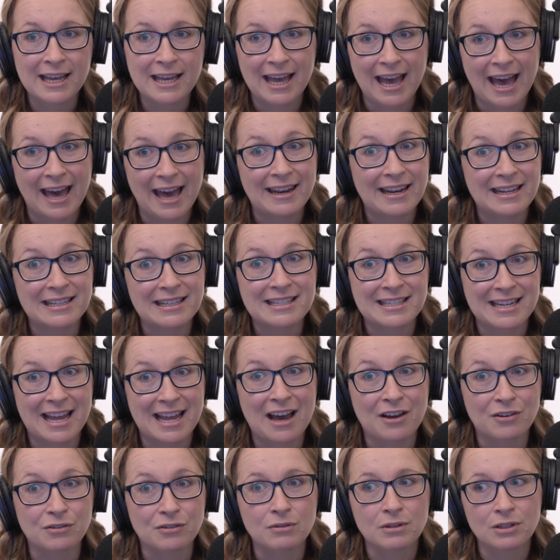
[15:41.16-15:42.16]
And it's
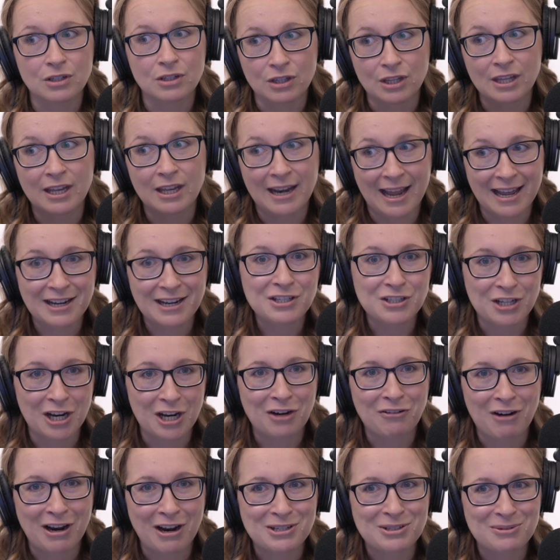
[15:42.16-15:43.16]
now the next
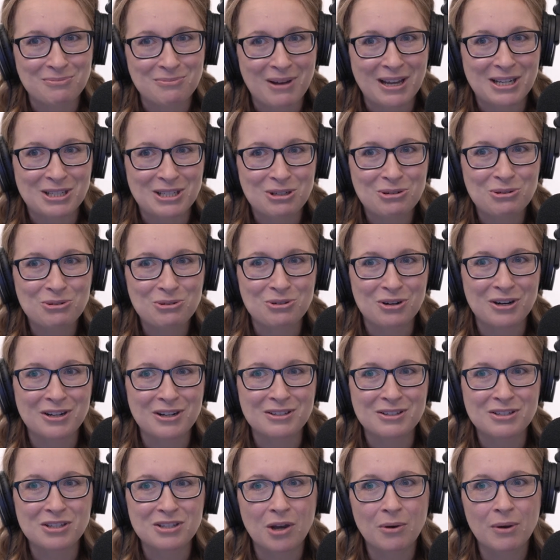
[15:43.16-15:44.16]
generation, my children.
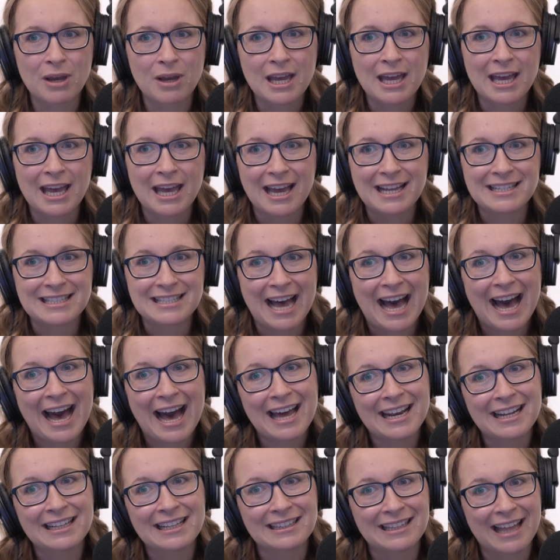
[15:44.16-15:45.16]
So it's
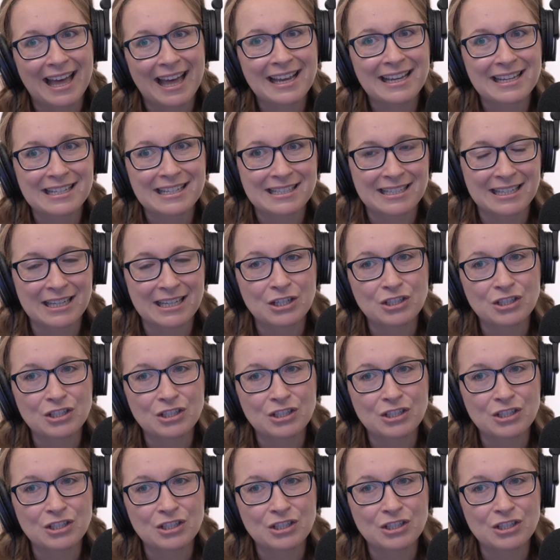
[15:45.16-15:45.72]
had a legacy, a